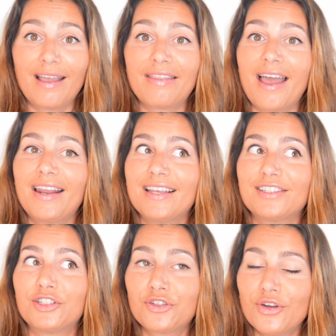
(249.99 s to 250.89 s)
and that
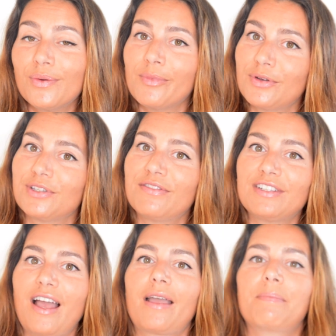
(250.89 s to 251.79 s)
is true most of the
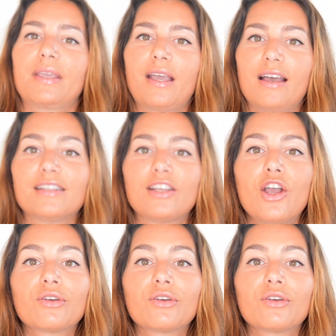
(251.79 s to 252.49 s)
time because